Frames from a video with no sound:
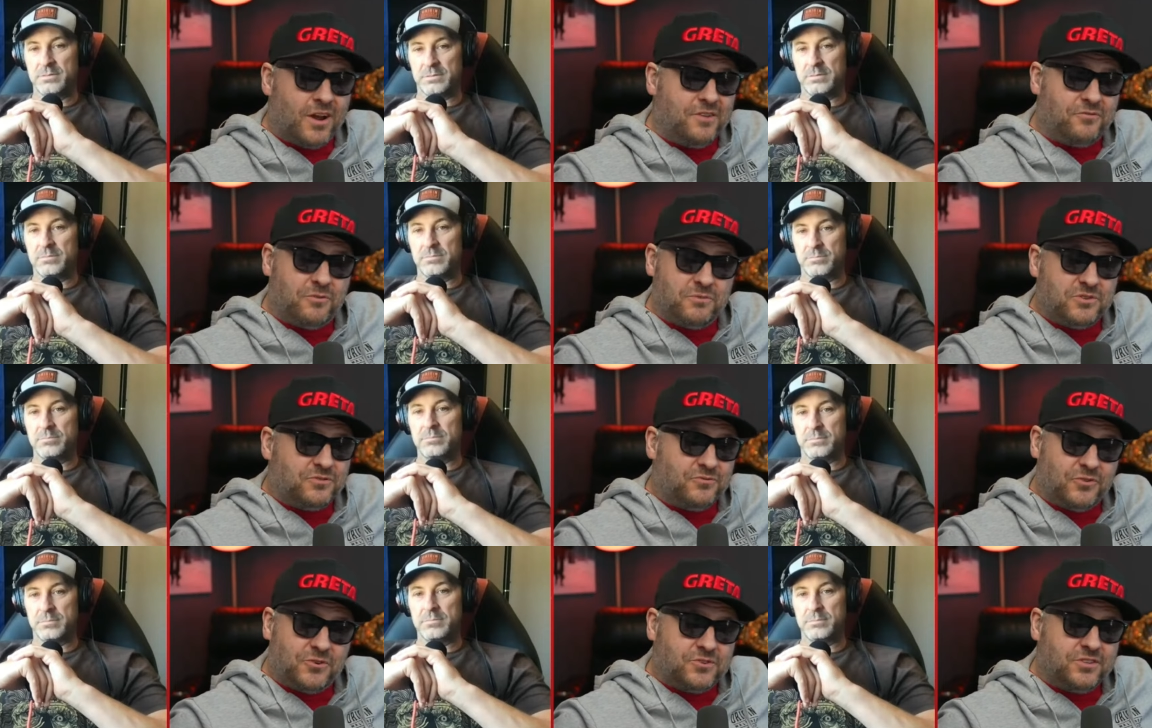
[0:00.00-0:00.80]
Speaker 1: from his
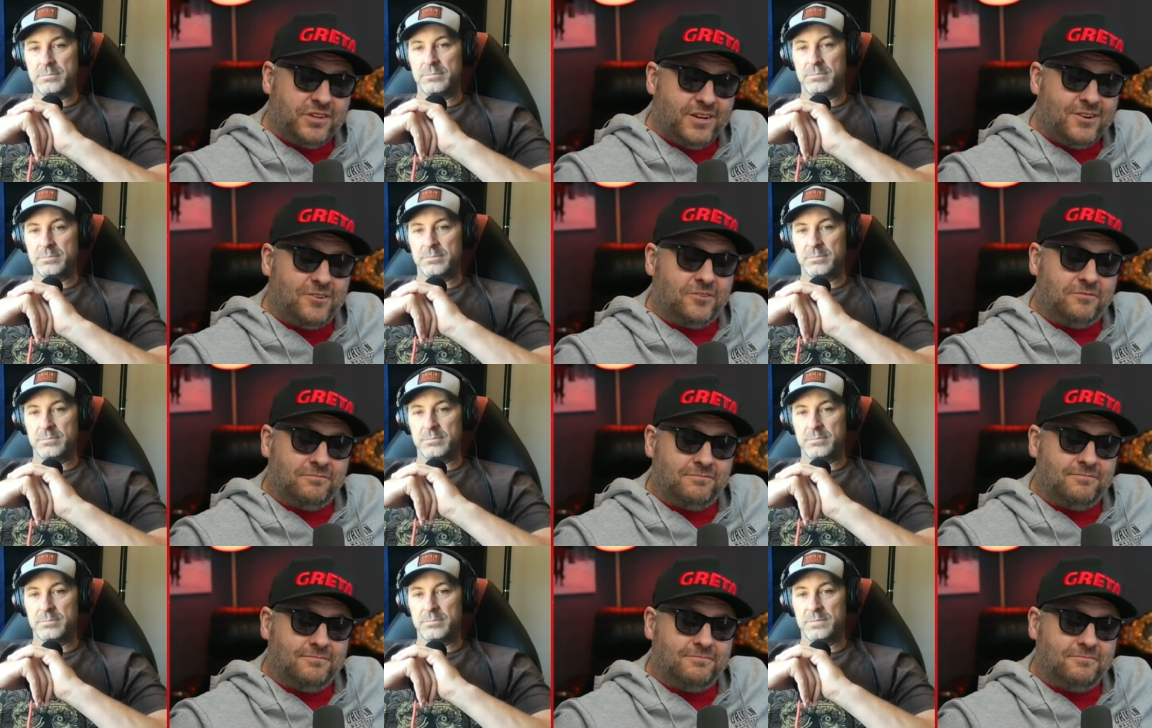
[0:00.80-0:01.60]
first year,
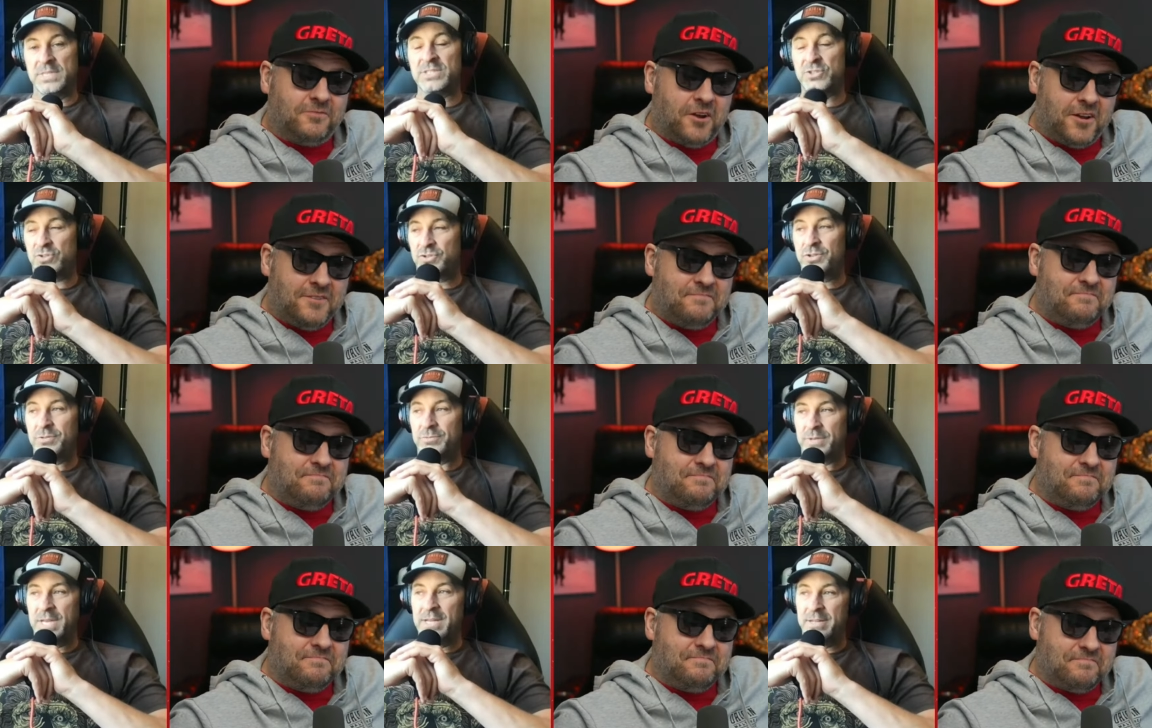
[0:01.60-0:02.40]
right?
Speaker 2: That's
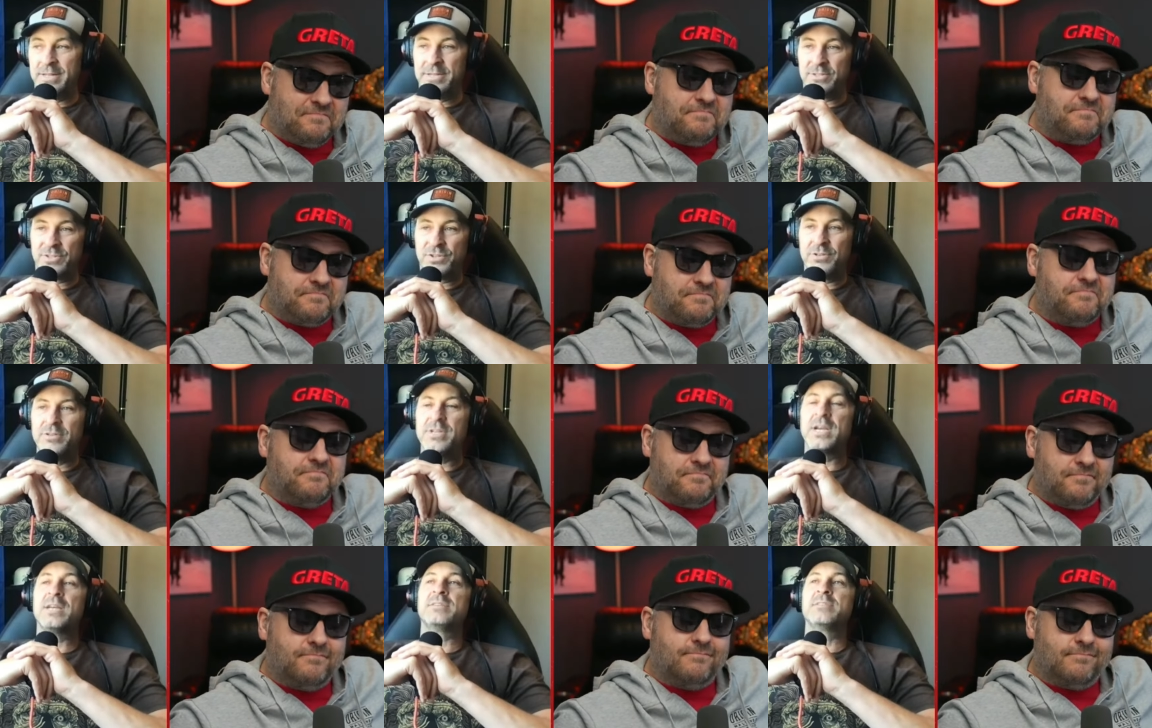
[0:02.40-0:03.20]
true, yeah. And there's
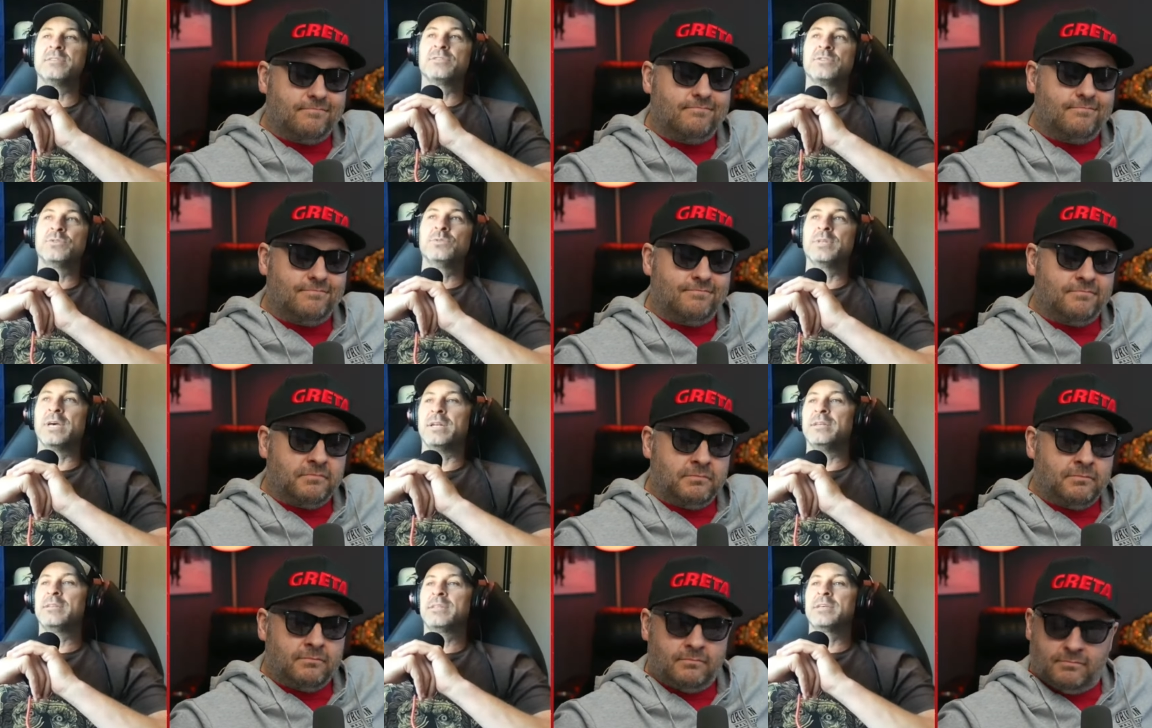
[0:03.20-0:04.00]
certain guys that do
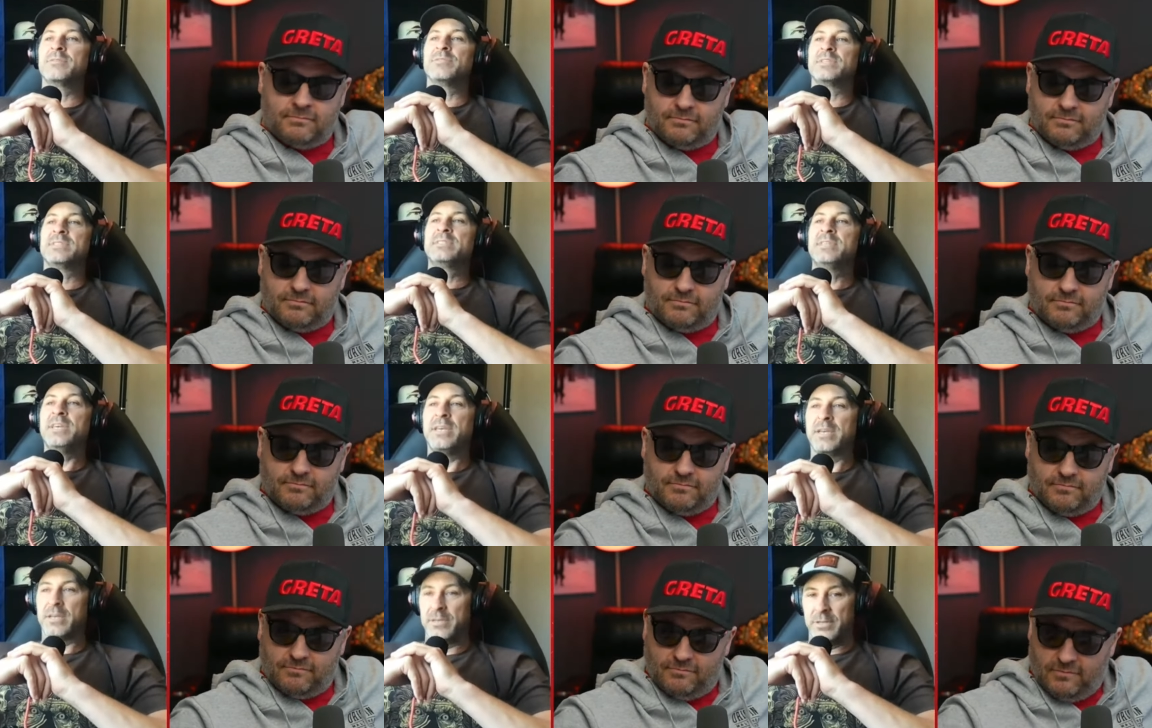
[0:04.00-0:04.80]
that. You think of a
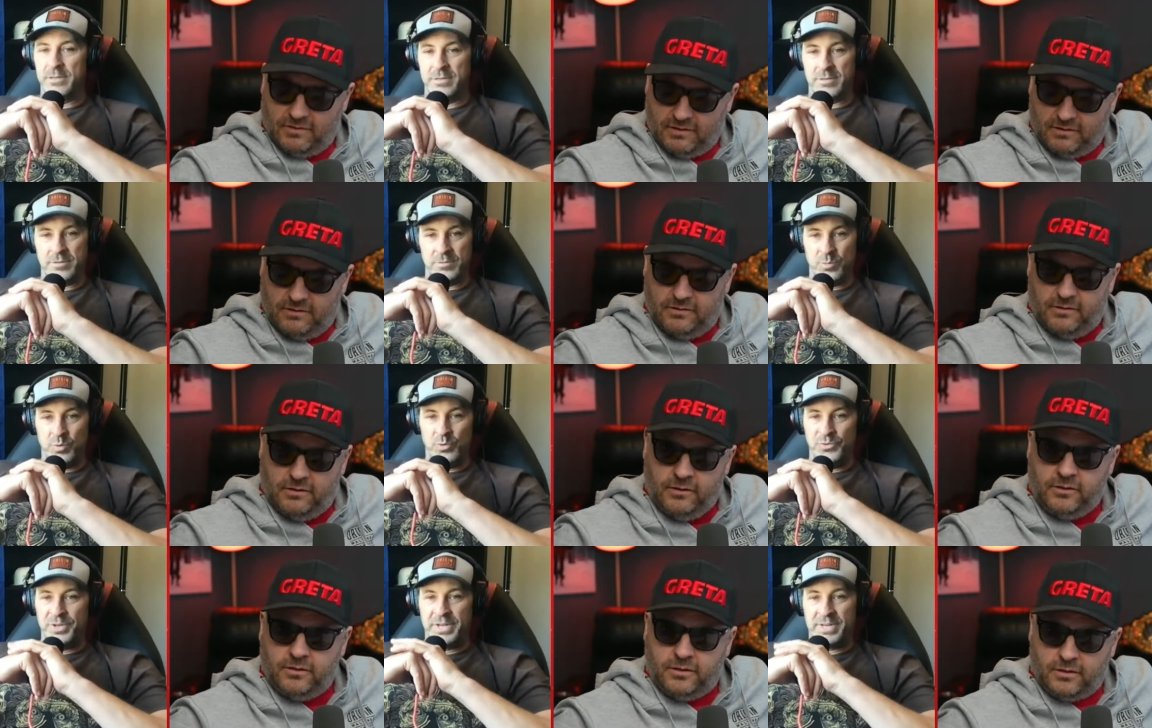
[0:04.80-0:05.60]
Tikkanen in
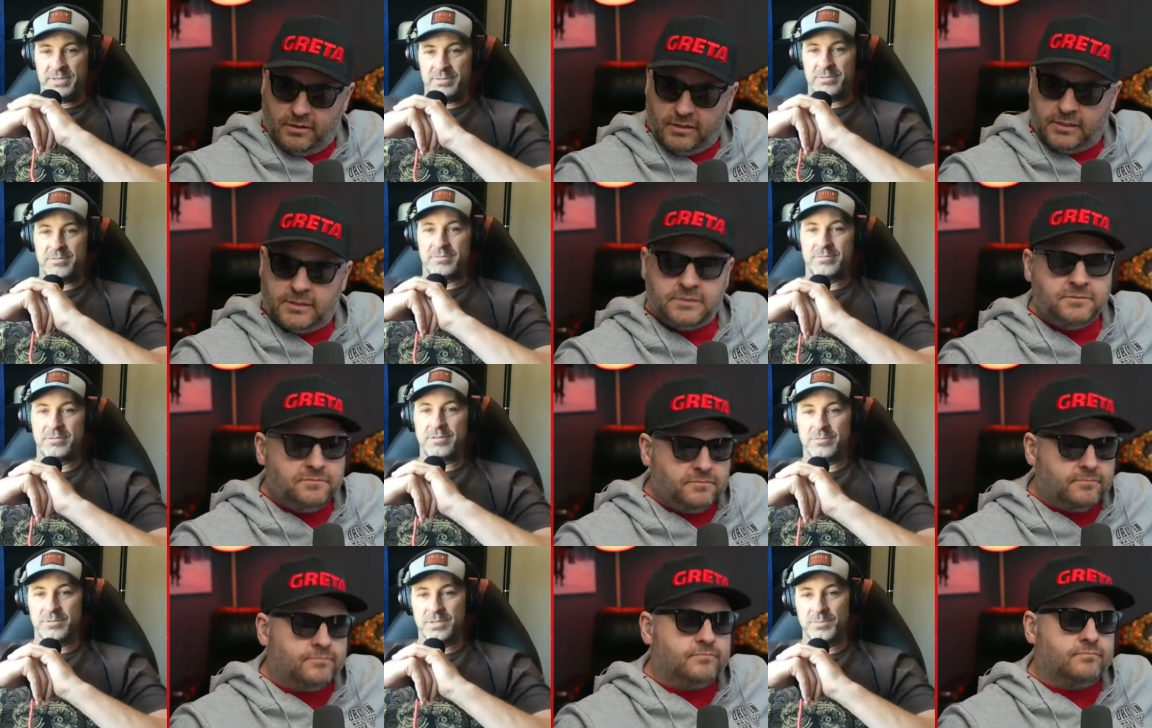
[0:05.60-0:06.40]
old days,
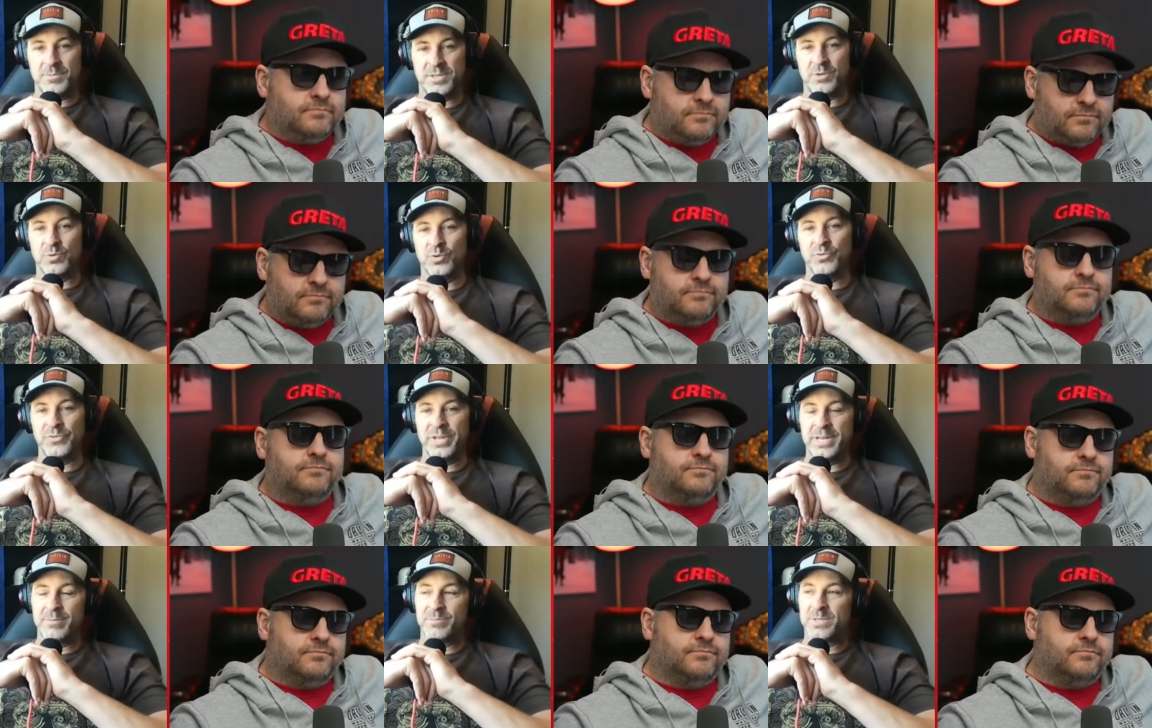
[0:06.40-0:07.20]
you know, some of the old
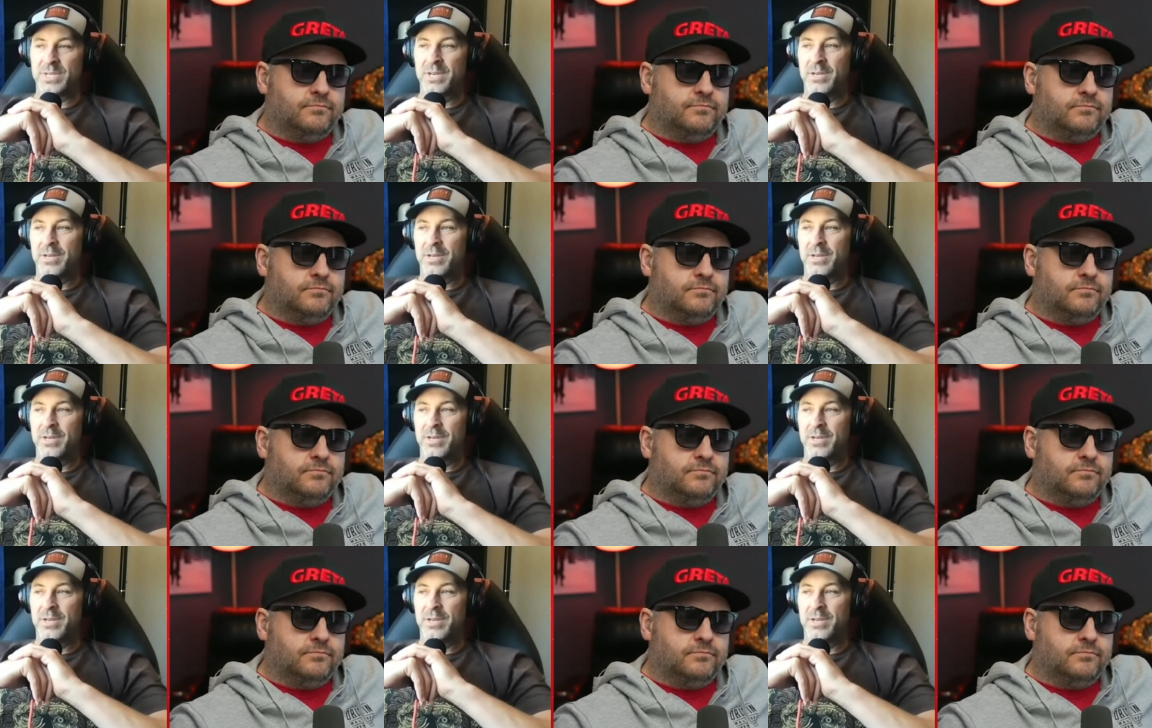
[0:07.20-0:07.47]
names.